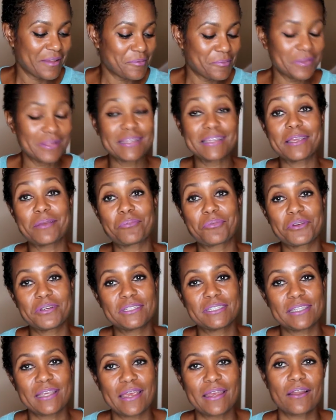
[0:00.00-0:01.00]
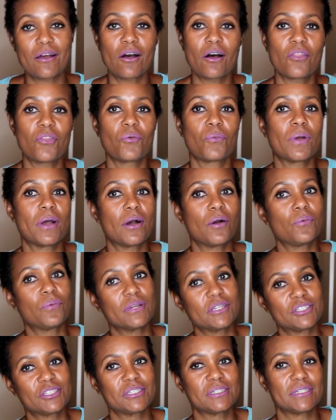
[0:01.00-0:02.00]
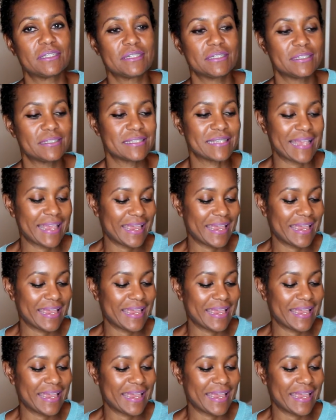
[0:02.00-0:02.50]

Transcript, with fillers: really appreciate all the well wishes,